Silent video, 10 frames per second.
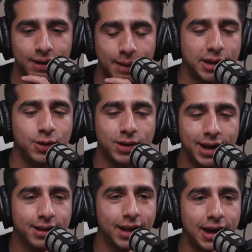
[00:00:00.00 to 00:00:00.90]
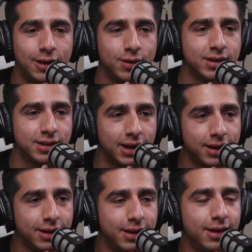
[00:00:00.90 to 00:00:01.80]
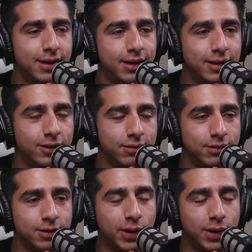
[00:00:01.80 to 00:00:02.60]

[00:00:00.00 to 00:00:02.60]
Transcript: I'm like, dude, I didn't like you because like the